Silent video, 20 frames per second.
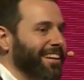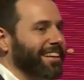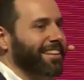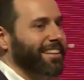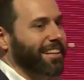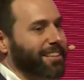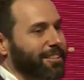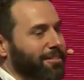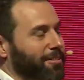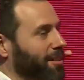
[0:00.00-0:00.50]

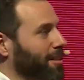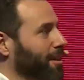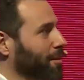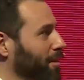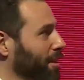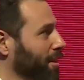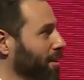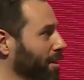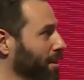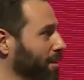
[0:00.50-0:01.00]
Thanks for
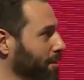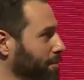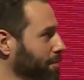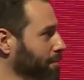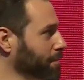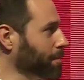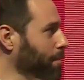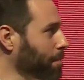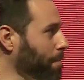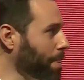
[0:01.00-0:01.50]
coming along.
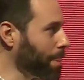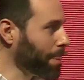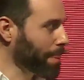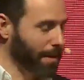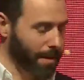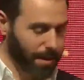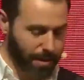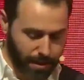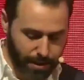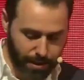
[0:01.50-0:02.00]

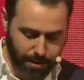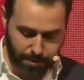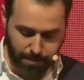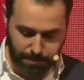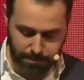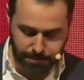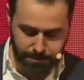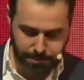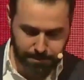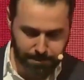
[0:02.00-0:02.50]

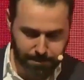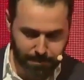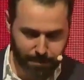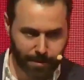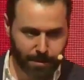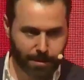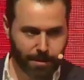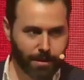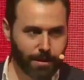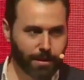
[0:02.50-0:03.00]
Um,
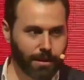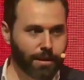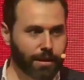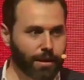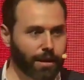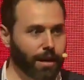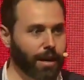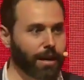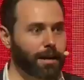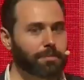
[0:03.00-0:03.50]

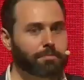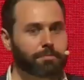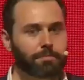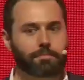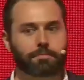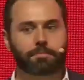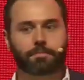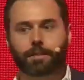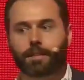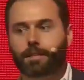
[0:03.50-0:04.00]

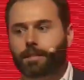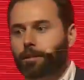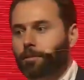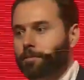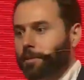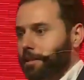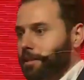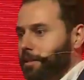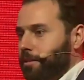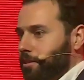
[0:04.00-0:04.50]
I'm a little
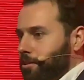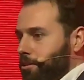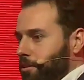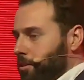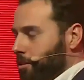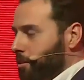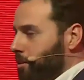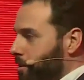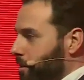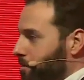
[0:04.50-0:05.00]
bit
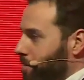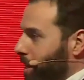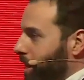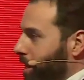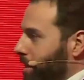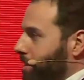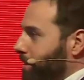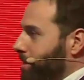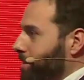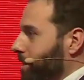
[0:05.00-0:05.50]
concerned
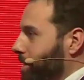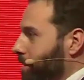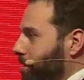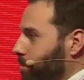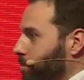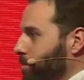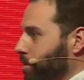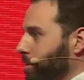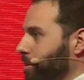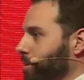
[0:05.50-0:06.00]
about the state of the
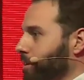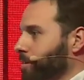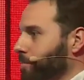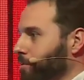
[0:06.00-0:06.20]
world at the